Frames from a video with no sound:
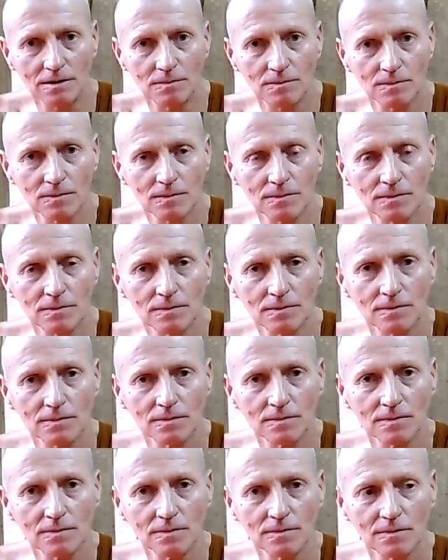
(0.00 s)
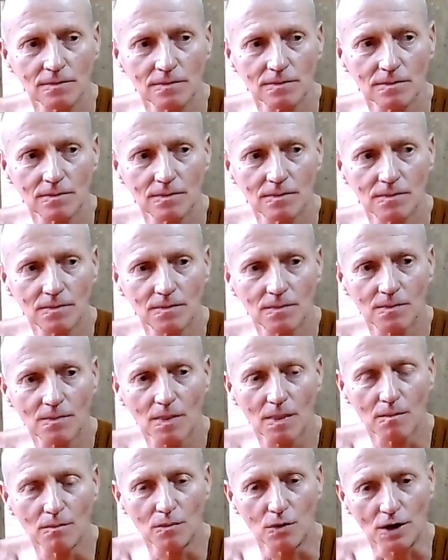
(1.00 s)
and breathing out,
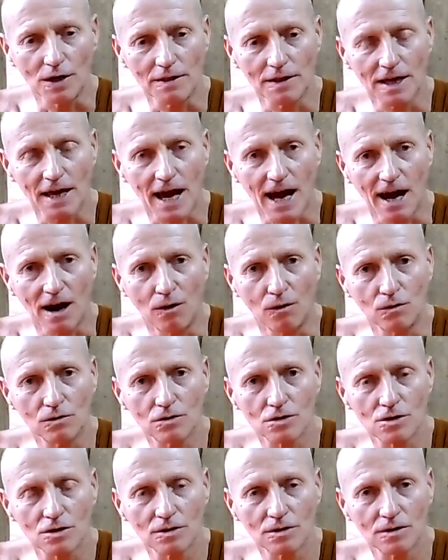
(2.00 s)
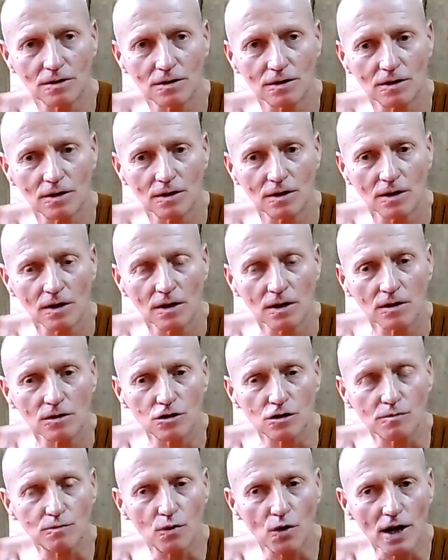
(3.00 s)
to bring our minds